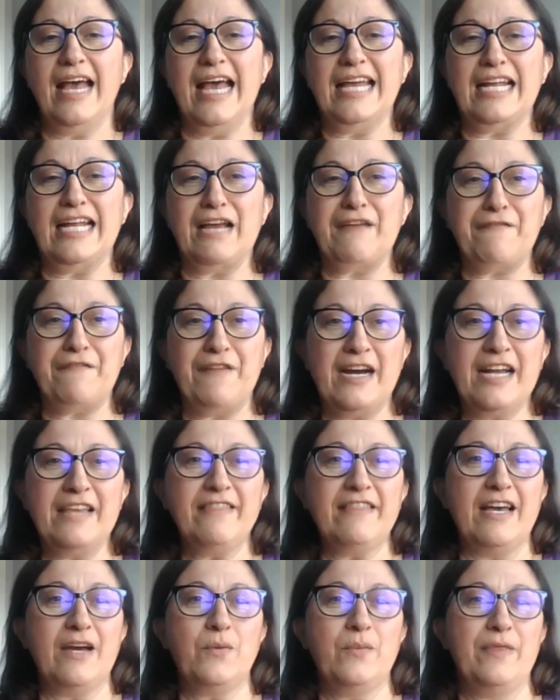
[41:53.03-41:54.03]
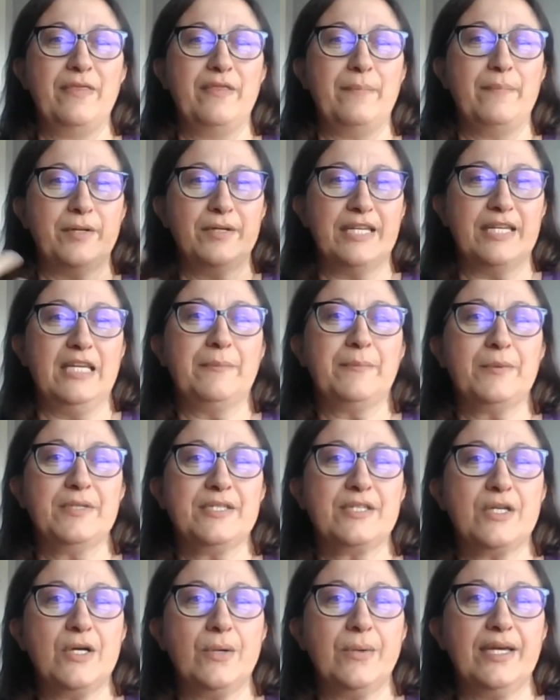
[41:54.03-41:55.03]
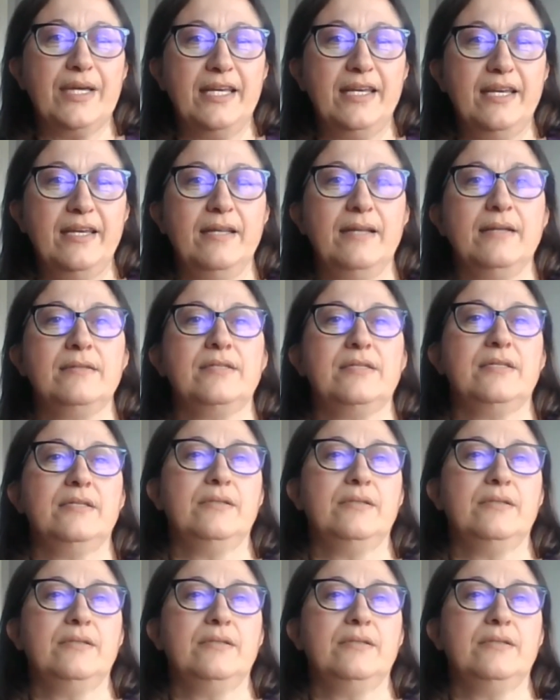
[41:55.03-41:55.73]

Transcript: And I find that when the bookkeeper is going in